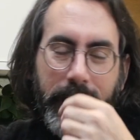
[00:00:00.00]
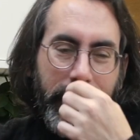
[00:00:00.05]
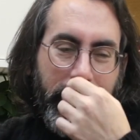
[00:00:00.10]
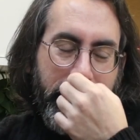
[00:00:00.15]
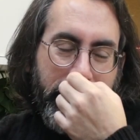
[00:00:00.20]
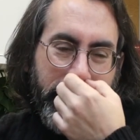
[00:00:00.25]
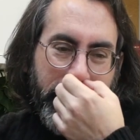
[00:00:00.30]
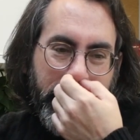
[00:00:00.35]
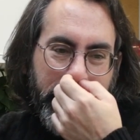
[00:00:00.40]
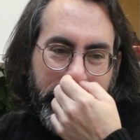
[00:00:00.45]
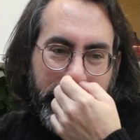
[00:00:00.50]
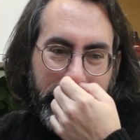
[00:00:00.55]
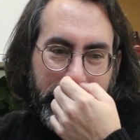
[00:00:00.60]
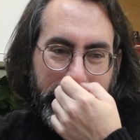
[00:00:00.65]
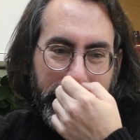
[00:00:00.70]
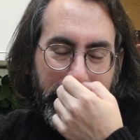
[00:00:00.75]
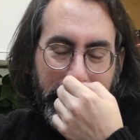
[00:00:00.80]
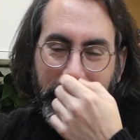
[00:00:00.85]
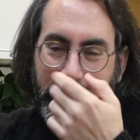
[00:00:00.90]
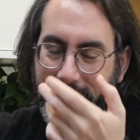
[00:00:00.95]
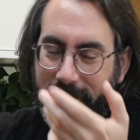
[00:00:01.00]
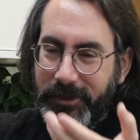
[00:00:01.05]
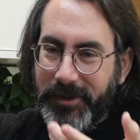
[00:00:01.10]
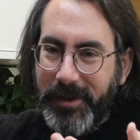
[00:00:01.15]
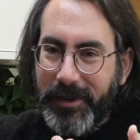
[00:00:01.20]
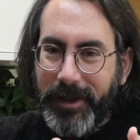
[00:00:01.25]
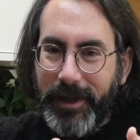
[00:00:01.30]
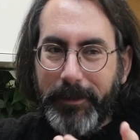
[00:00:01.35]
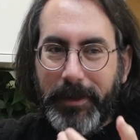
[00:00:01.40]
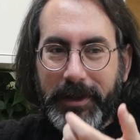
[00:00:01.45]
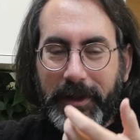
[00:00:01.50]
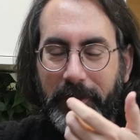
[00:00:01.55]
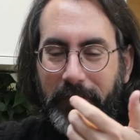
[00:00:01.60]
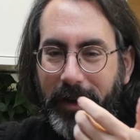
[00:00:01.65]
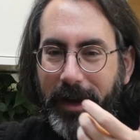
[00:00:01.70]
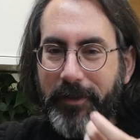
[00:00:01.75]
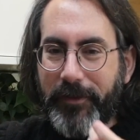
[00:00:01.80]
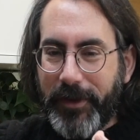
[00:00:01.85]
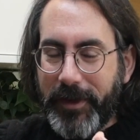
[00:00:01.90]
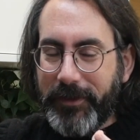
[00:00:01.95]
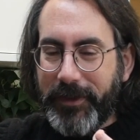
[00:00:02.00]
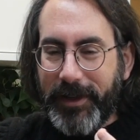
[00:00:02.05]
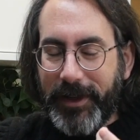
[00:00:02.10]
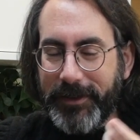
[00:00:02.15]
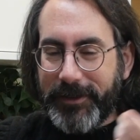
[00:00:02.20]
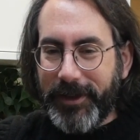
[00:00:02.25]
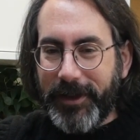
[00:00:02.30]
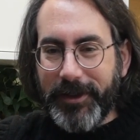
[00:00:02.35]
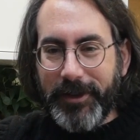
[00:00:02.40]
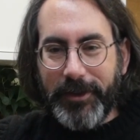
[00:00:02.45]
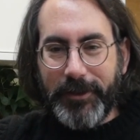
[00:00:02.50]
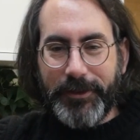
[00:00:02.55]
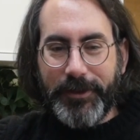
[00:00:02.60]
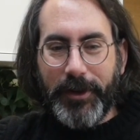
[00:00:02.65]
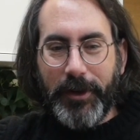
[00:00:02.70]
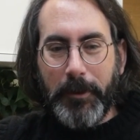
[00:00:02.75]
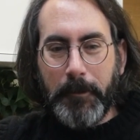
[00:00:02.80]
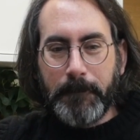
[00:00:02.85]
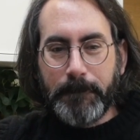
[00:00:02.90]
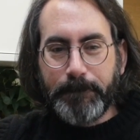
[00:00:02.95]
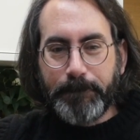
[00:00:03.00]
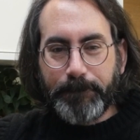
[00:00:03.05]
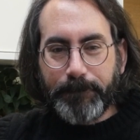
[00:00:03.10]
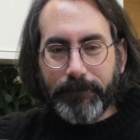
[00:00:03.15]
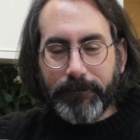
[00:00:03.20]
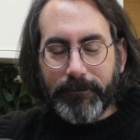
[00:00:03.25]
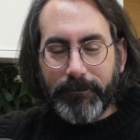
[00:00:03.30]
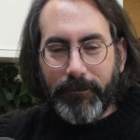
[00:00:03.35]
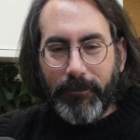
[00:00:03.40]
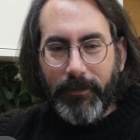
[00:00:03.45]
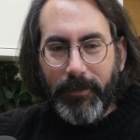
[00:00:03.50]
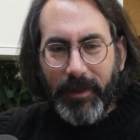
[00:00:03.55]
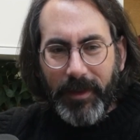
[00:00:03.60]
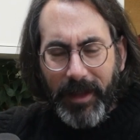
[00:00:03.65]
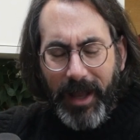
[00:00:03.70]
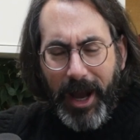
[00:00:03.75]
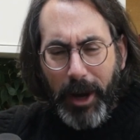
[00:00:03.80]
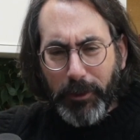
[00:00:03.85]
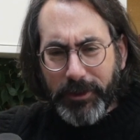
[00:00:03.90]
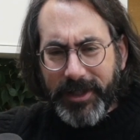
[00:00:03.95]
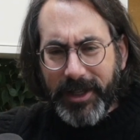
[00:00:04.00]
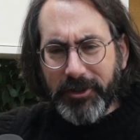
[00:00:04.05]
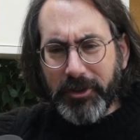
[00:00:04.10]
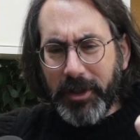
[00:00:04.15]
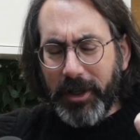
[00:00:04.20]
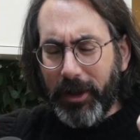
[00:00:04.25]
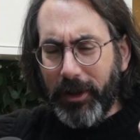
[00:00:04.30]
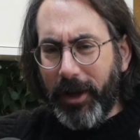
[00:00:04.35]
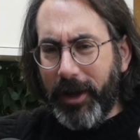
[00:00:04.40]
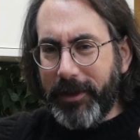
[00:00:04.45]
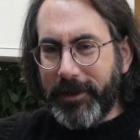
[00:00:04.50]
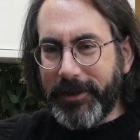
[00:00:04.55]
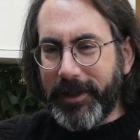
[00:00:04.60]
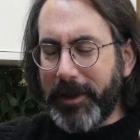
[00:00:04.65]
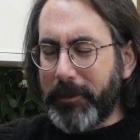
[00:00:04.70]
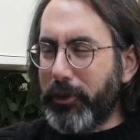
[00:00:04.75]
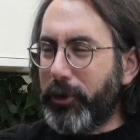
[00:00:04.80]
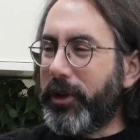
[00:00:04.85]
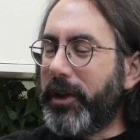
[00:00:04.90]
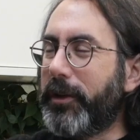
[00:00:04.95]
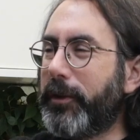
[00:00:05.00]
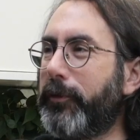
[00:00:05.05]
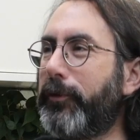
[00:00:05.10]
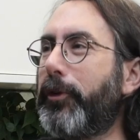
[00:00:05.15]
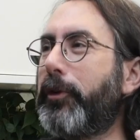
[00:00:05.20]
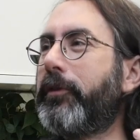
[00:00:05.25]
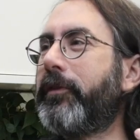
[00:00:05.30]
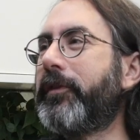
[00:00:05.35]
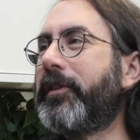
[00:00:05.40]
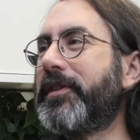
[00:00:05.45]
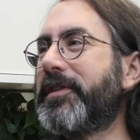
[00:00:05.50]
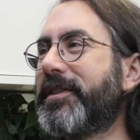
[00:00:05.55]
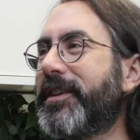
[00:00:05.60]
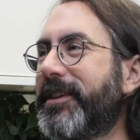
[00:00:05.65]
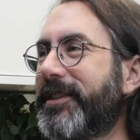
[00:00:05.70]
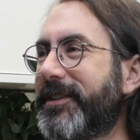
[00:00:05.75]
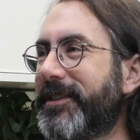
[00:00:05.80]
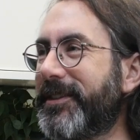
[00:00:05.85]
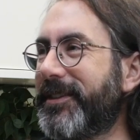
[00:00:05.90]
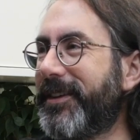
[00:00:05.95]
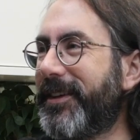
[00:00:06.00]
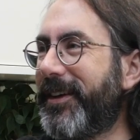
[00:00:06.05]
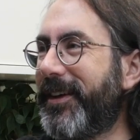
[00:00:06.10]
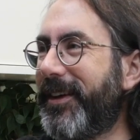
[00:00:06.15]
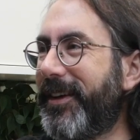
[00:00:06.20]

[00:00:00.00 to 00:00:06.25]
And I think the interesting thing about the 550, I'll tell you. So I was actually a lot of time looking at the 456.